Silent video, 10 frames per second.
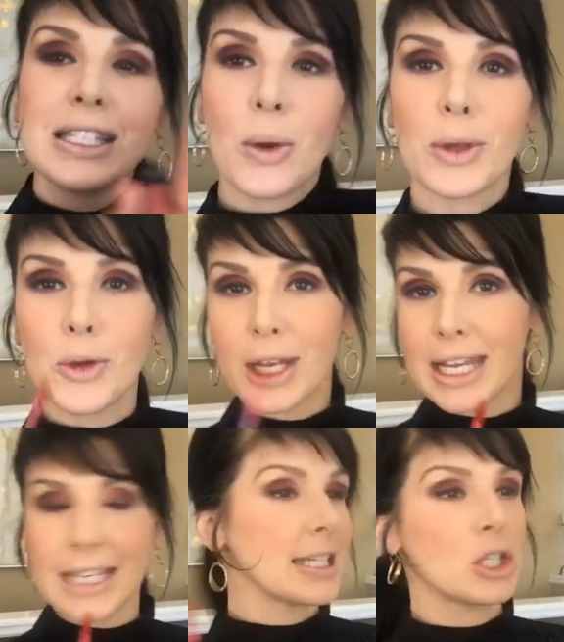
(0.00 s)
So you
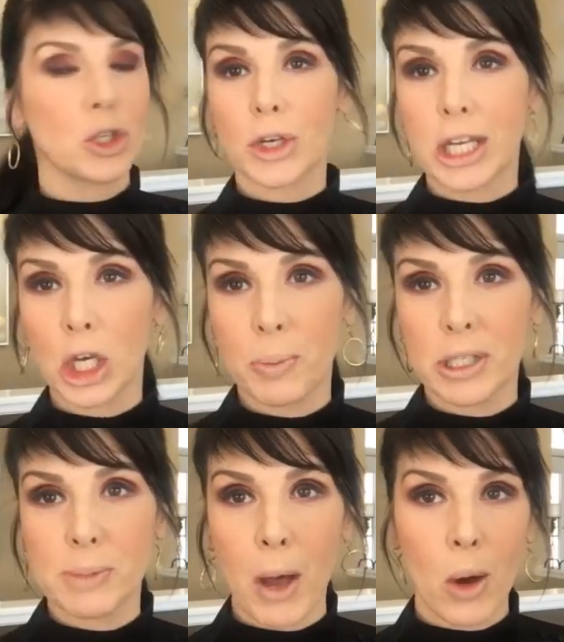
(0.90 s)
can easily do your
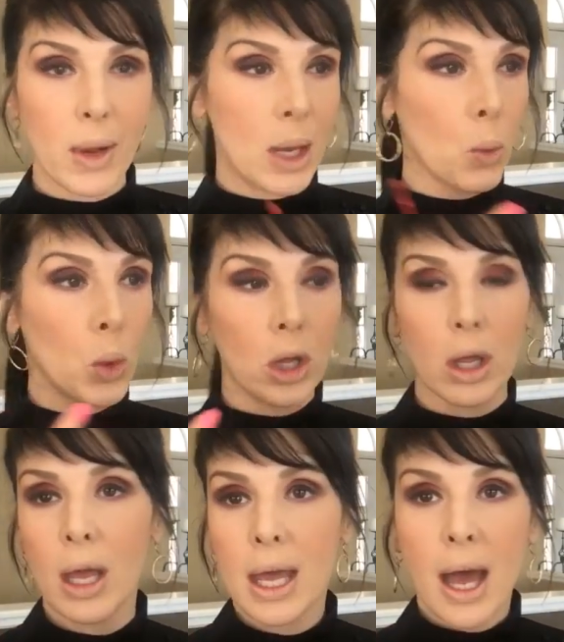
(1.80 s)
Cupid's bow. It
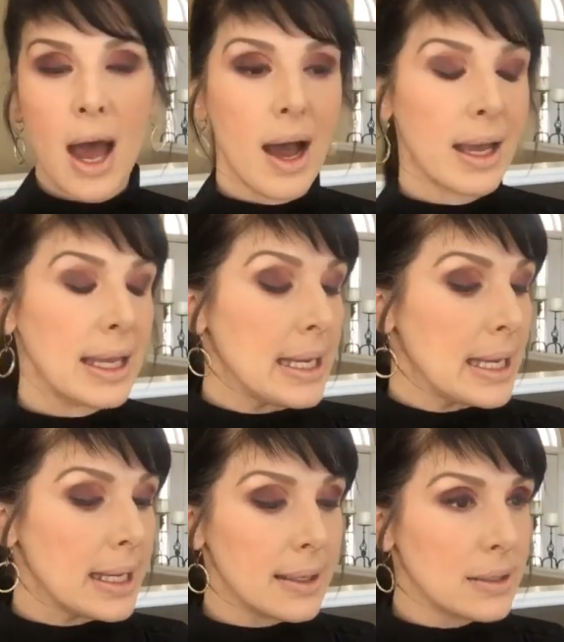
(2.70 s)
will
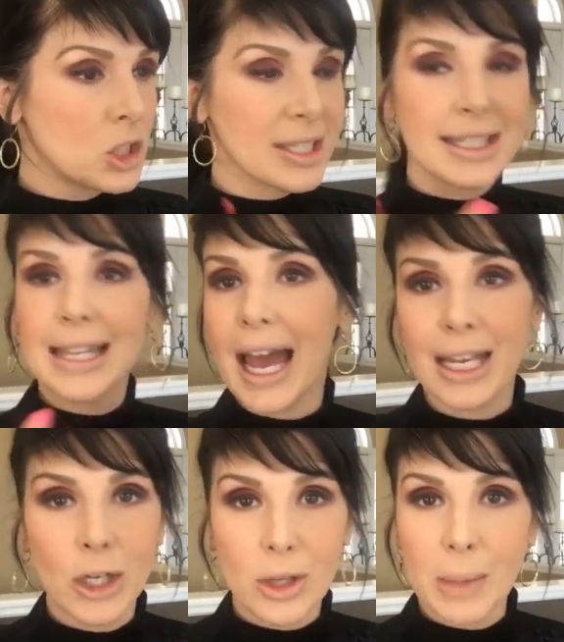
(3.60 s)
just
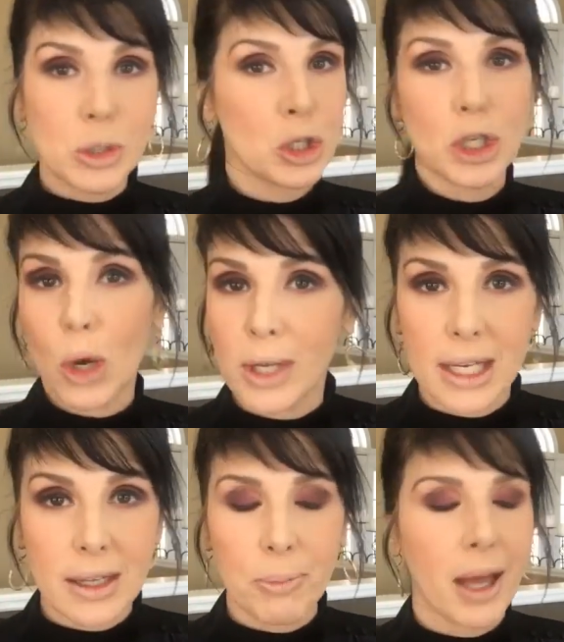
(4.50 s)
line your lips. You don't
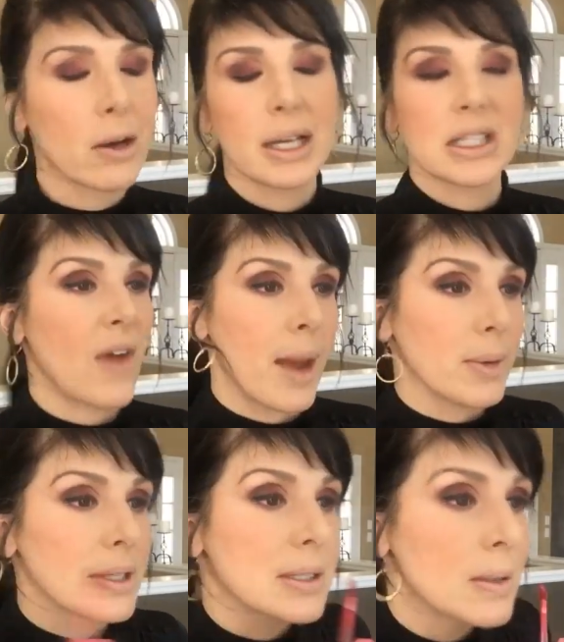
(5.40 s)
need a lip liner. It's
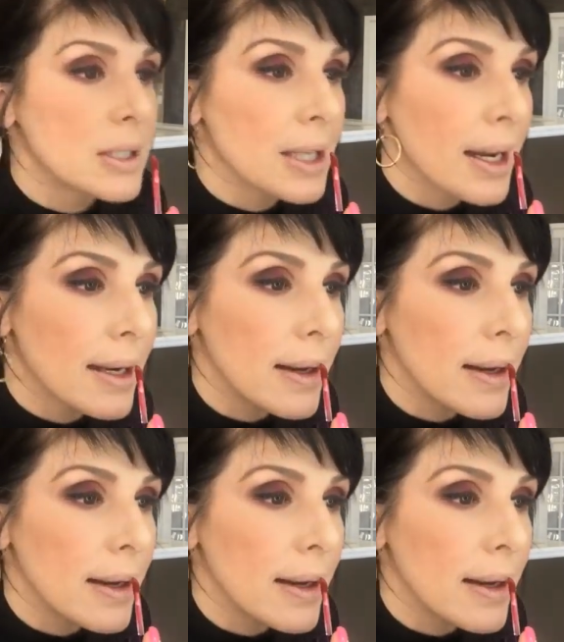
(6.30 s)
fabulous, so check